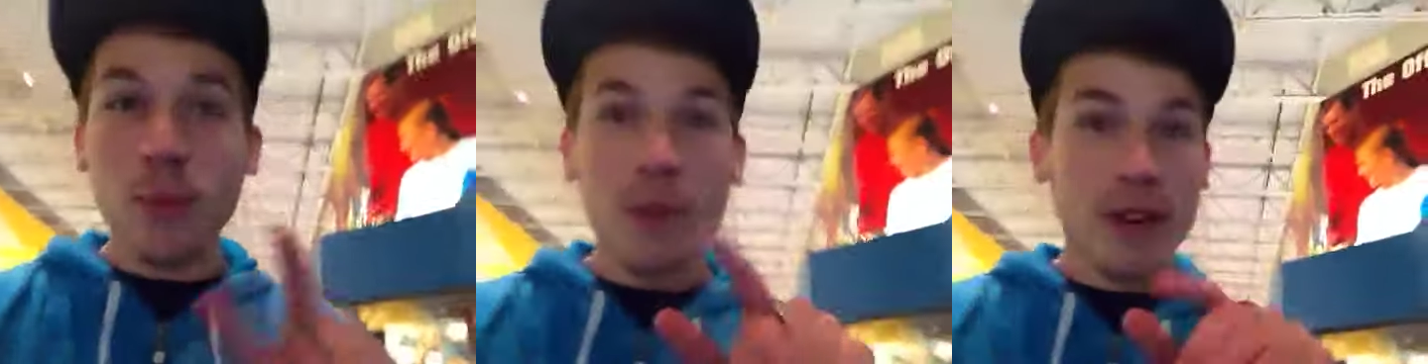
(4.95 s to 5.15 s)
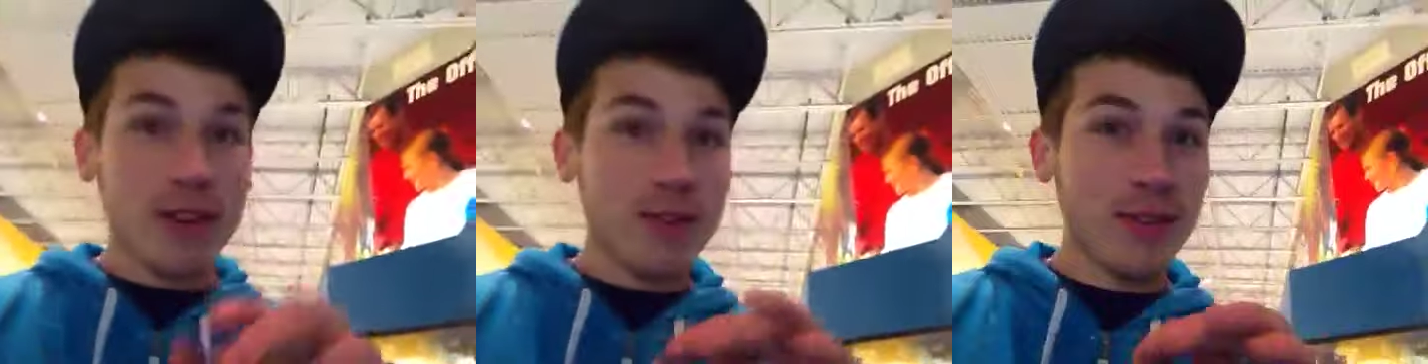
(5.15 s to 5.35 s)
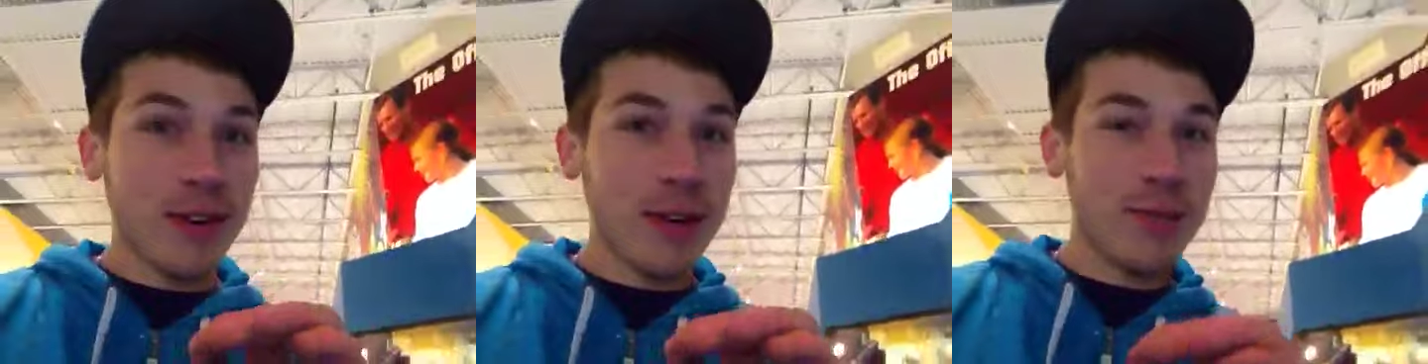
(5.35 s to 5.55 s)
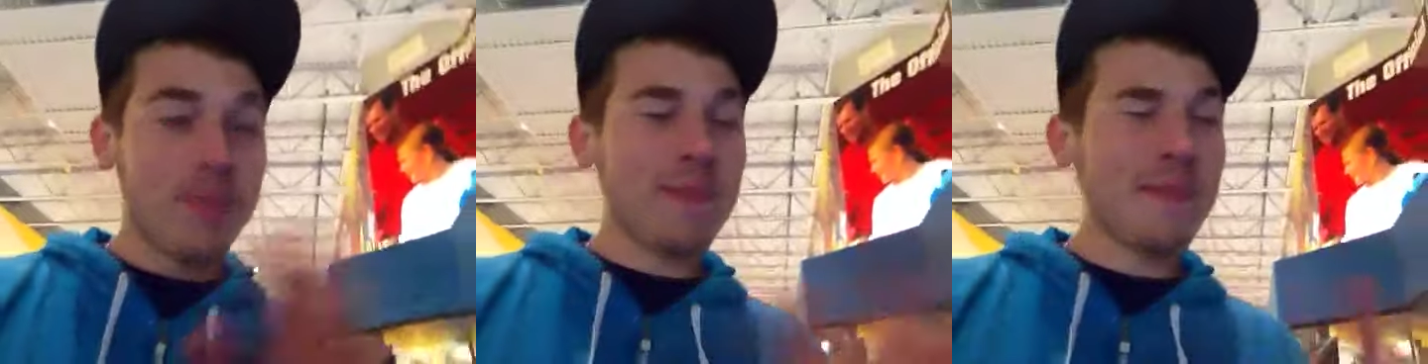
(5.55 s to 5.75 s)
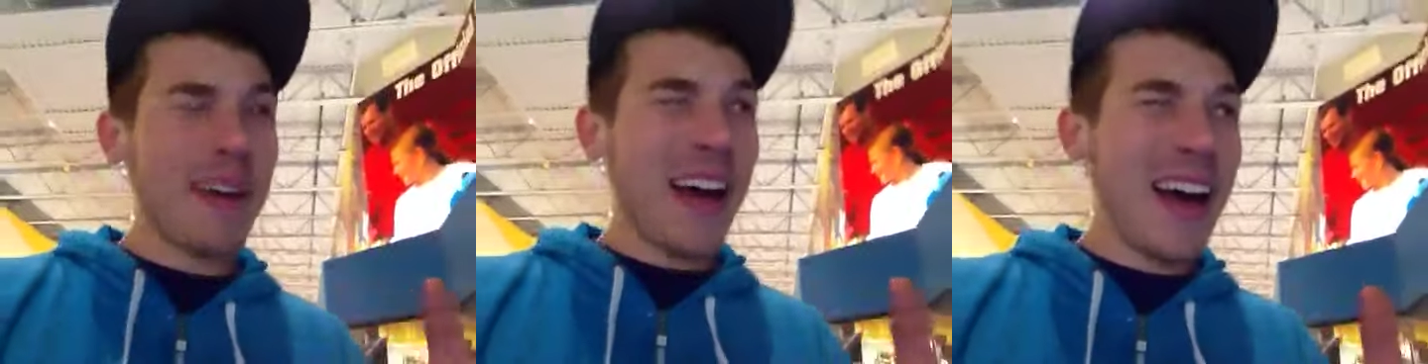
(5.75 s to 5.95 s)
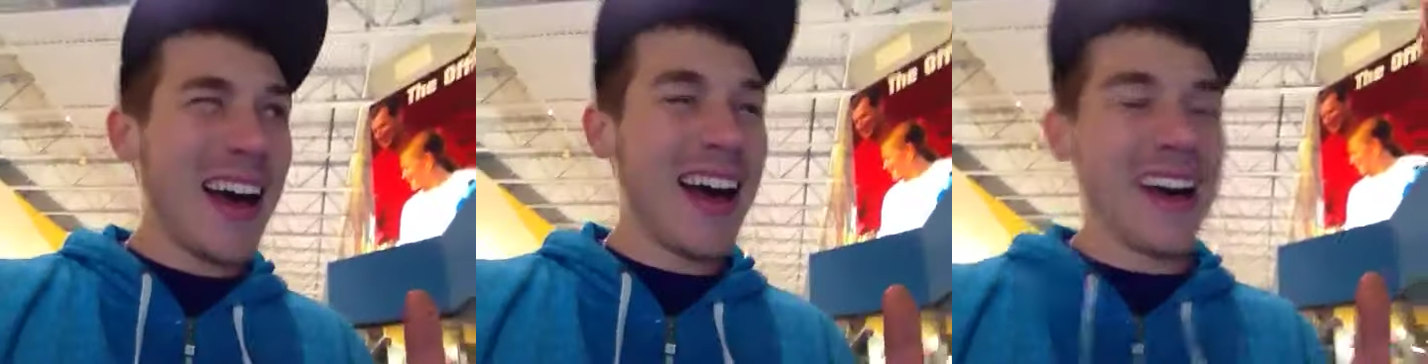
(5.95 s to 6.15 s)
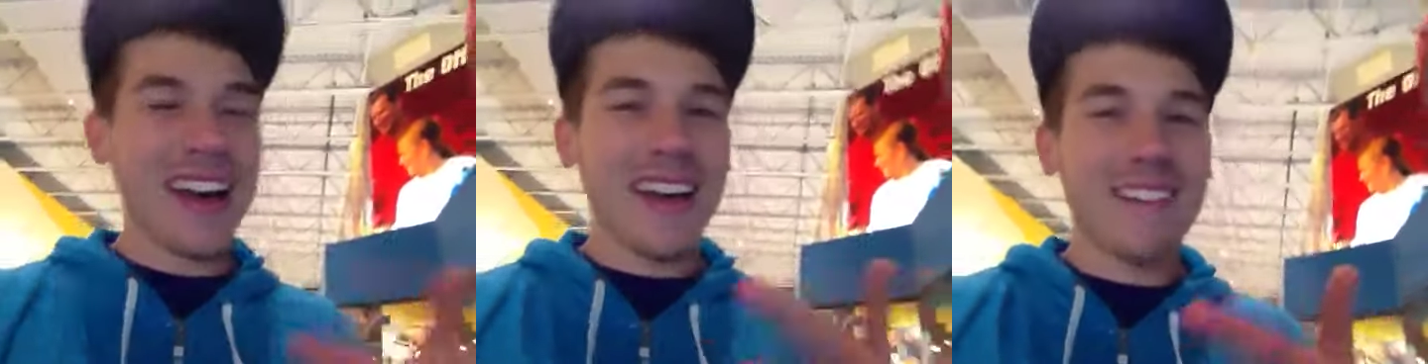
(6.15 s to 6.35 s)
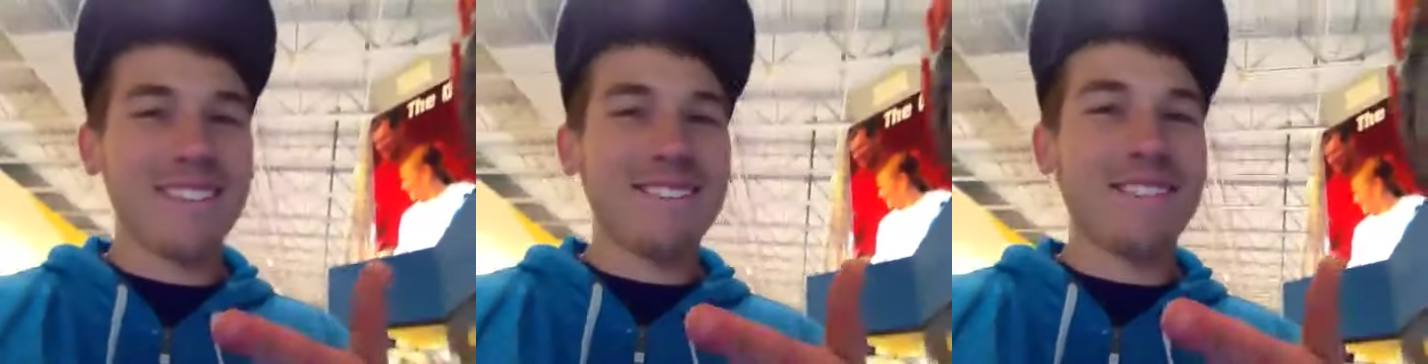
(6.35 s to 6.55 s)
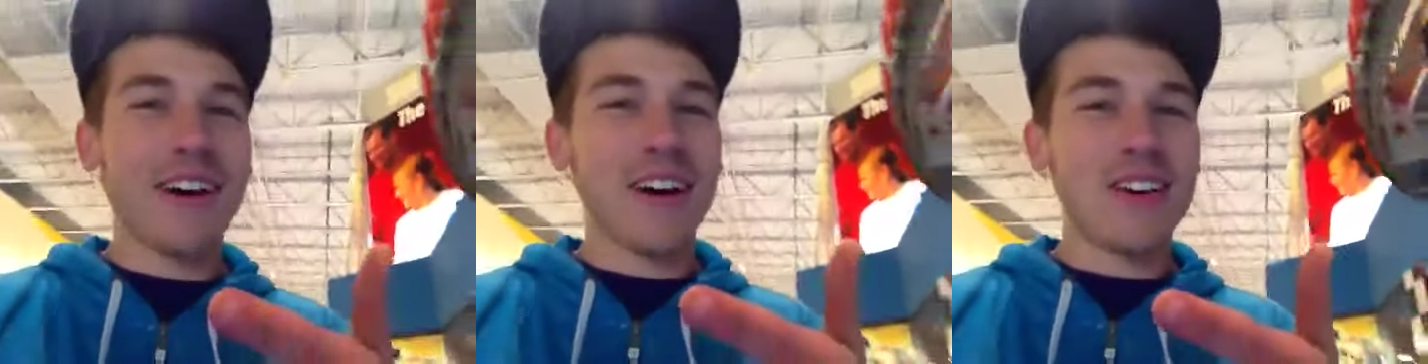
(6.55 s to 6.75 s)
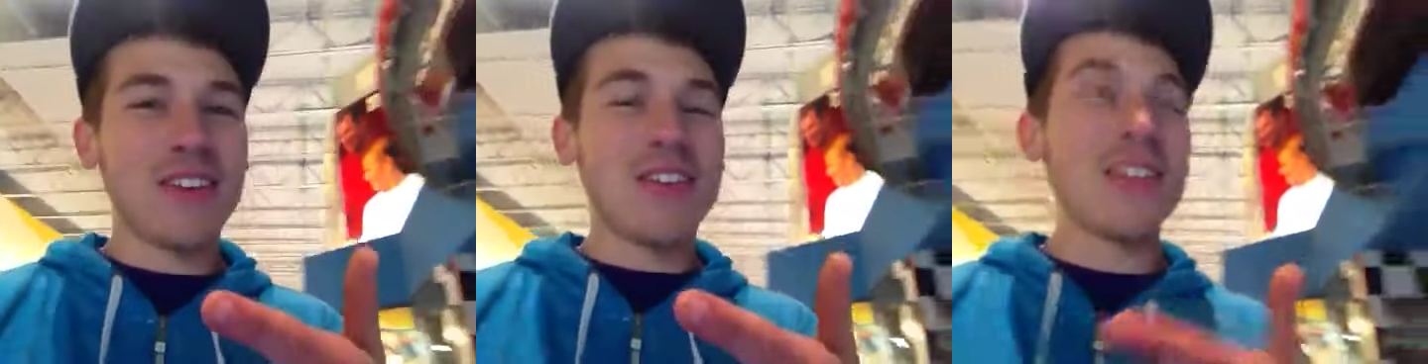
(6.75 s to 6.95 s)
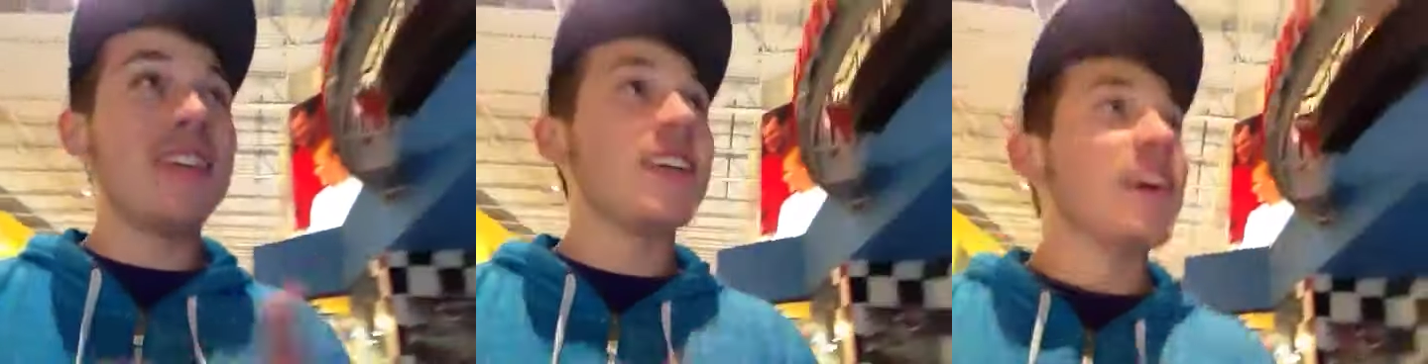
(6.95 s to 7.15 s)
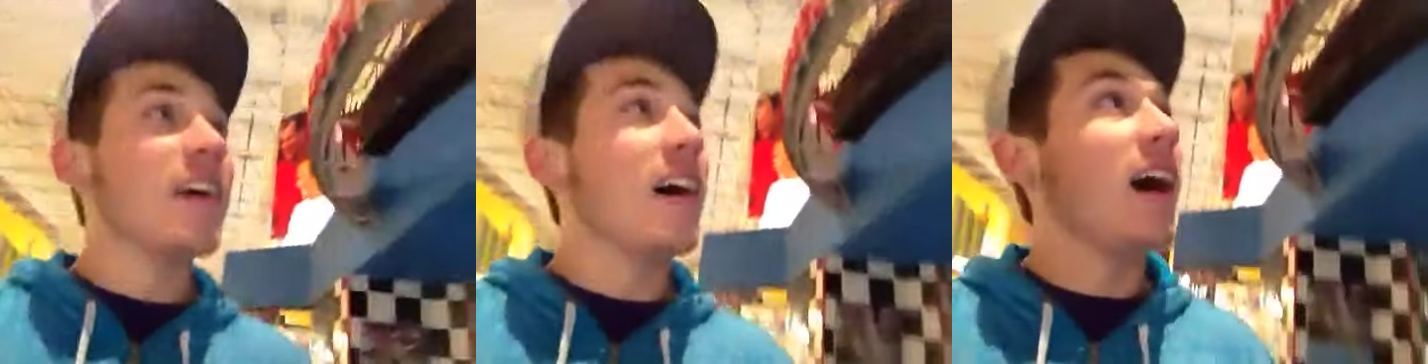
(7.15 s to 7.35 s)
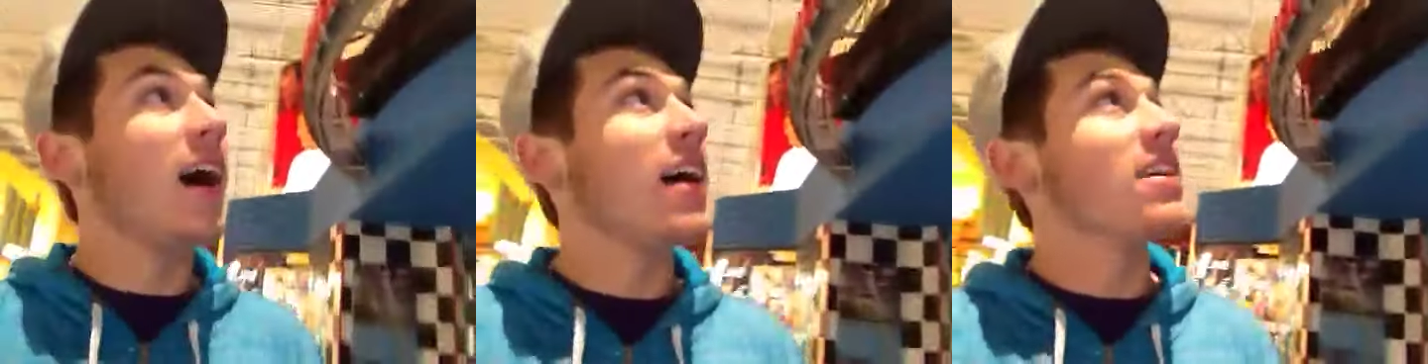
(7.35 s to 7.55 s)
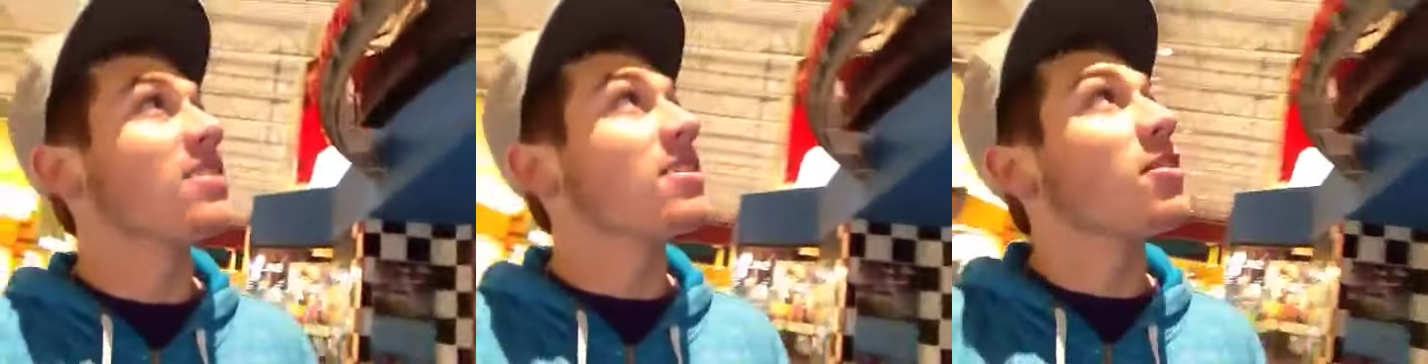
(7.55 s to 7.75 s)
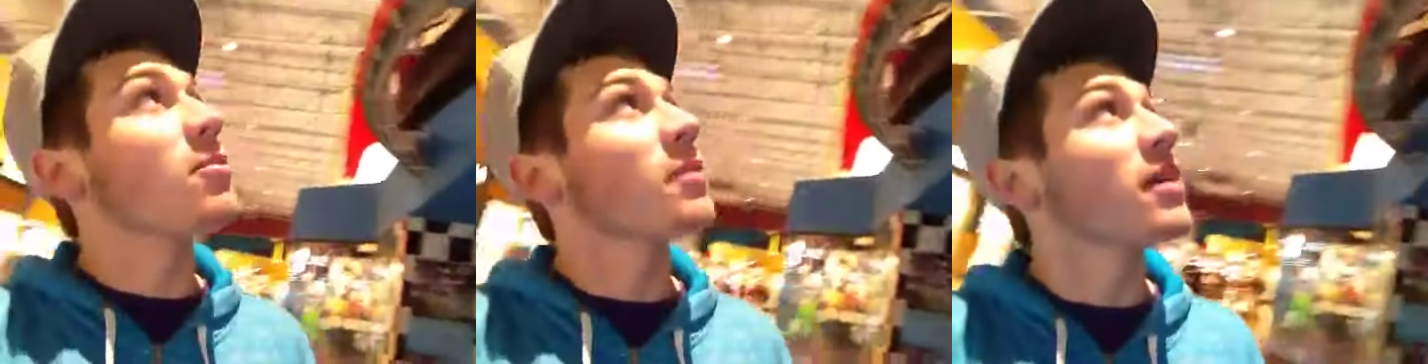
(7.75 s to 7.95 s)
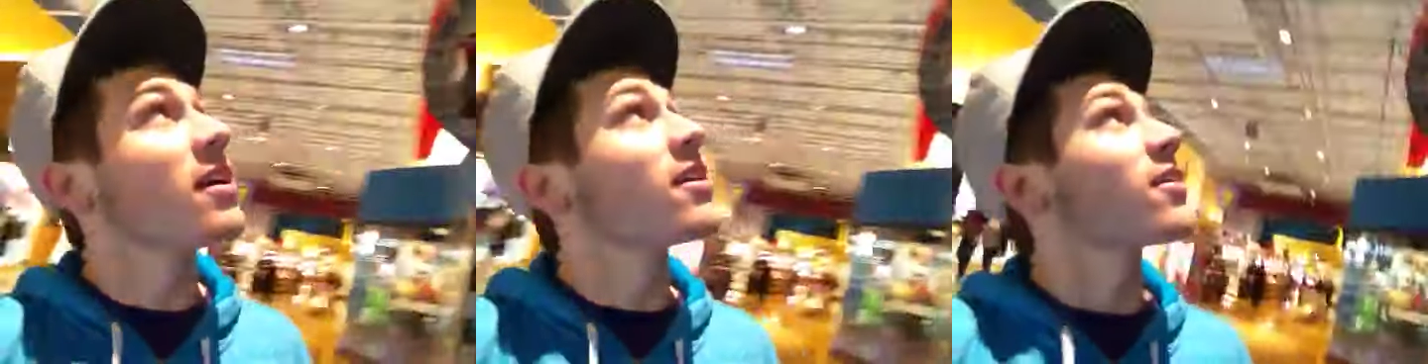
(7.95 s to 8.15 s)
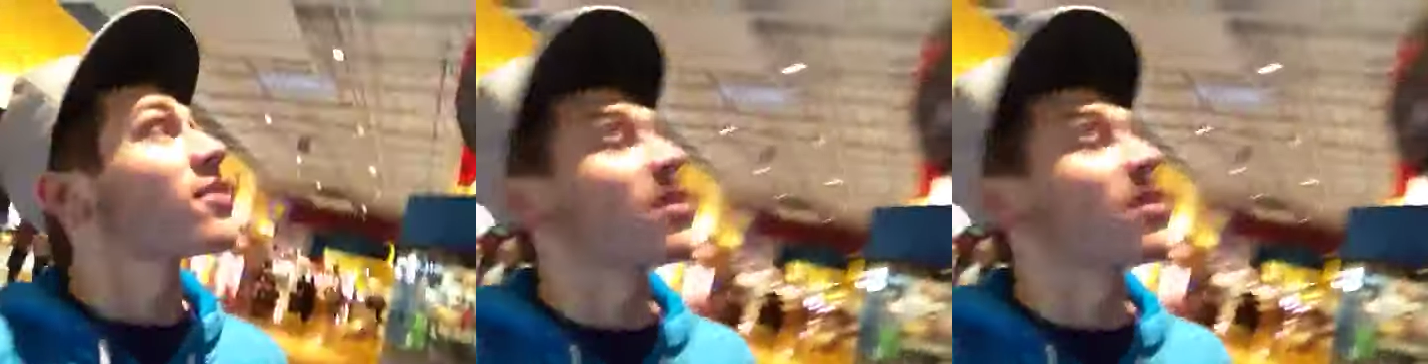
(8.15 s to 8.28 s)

but it's from my iPhone. So me and